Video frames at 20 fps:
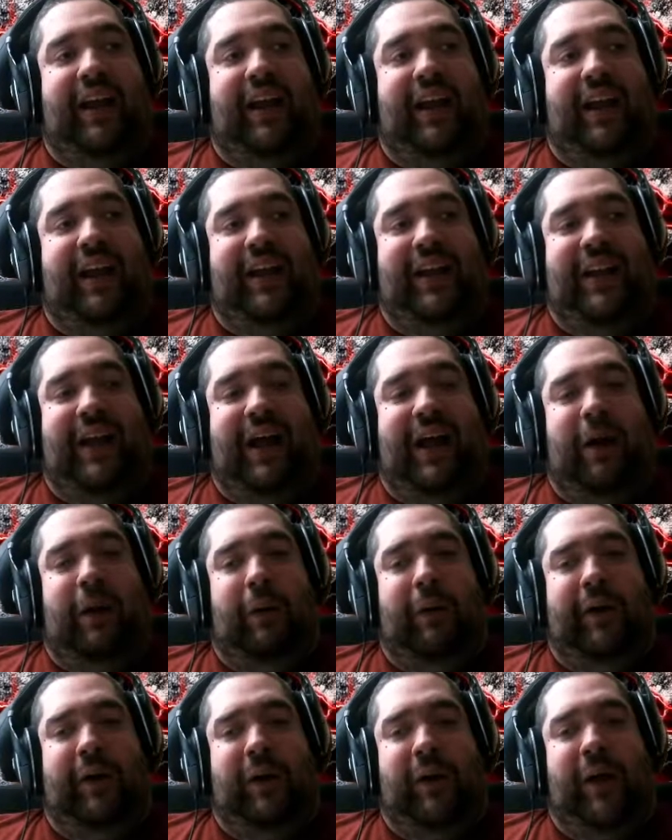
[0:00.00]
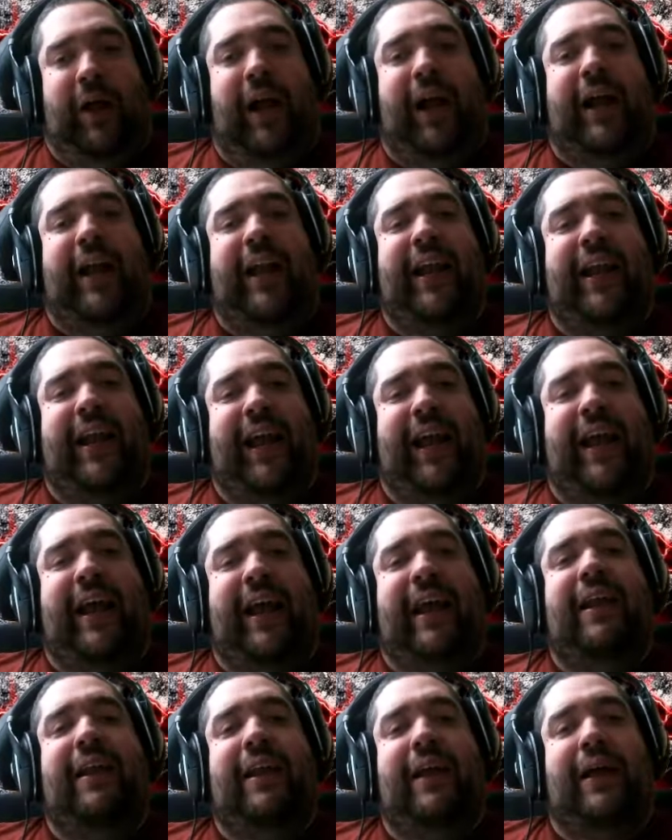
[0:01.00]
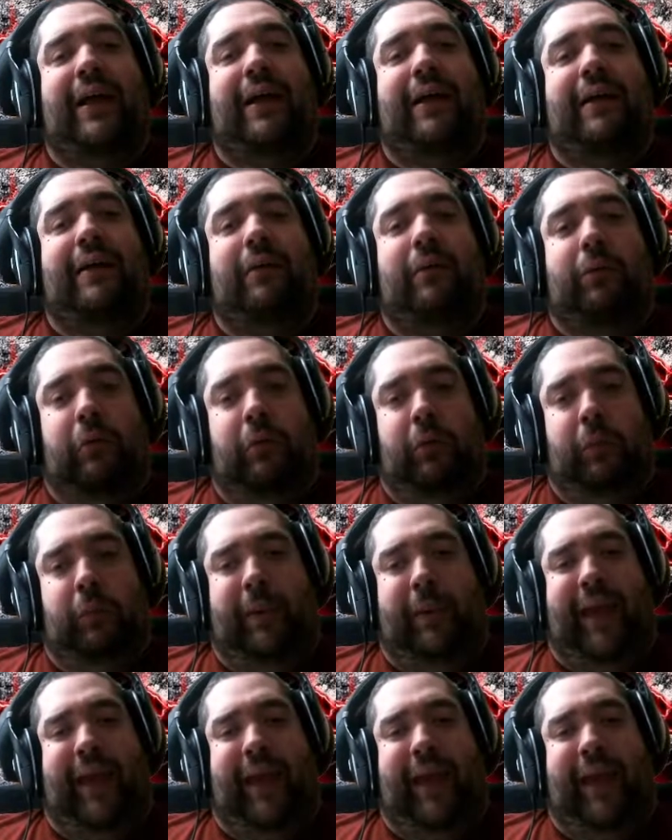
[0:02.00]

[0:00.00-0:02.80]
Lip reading: Now, you're not going to get Liu